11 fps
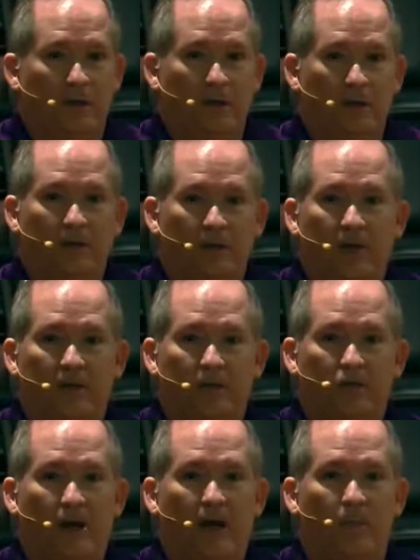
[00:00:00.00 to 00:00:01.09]
you take the
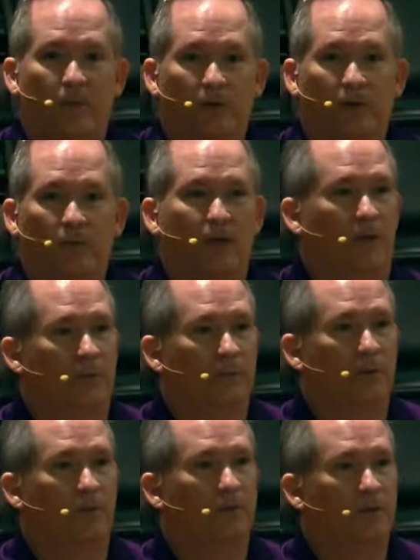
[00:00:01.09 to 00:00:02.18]
jab or you don't get on the boat,